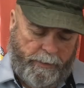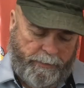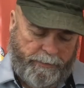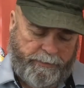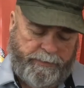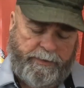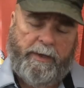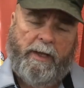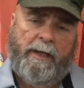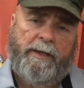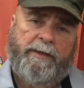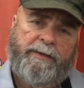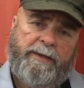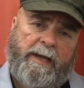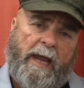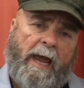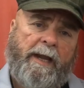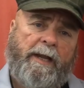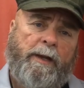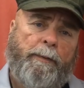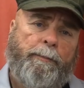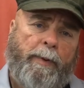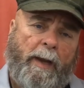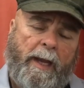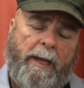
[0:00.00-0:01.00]

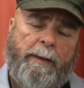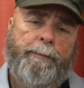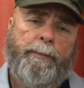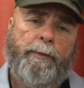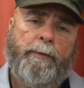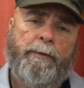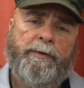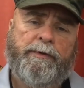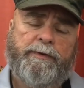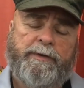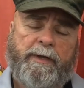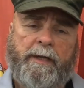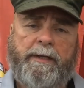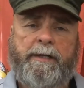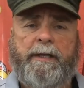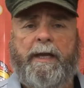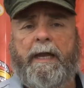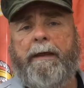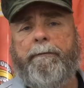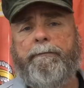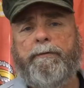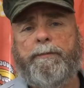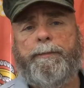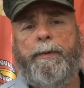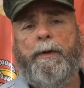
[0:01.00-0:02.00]
signed a paper and said that
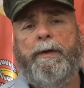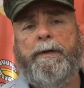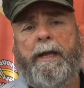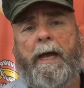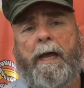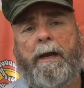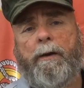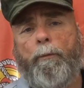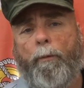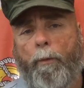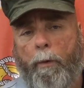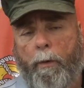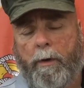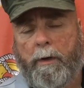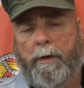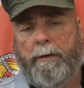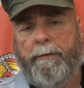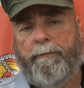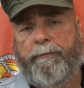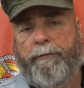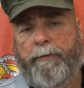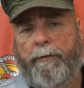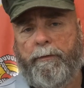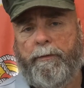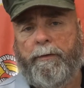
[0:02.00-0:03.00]
he was putting out a
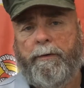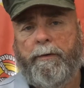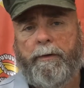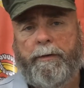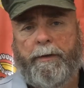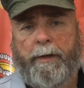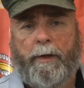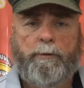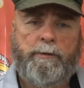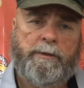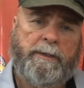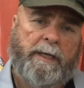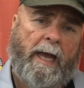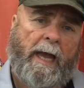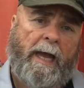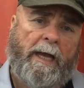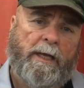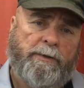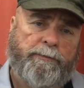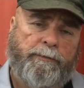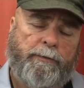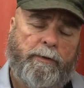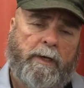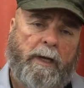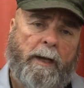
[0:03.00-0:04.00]
warrant for those
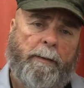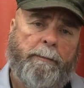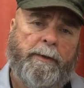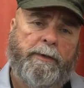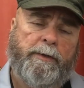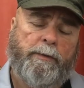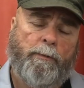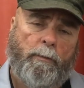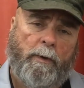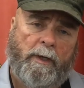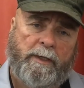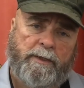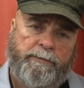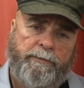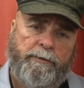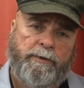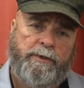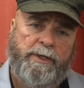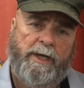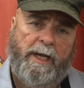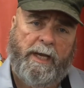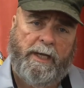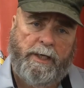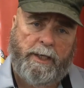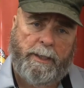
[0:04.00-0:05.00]
guys for coming to West
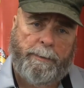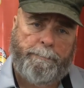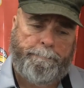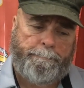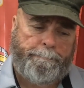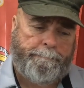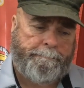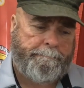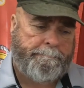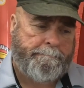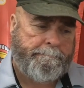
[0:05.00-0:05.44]
Virginia.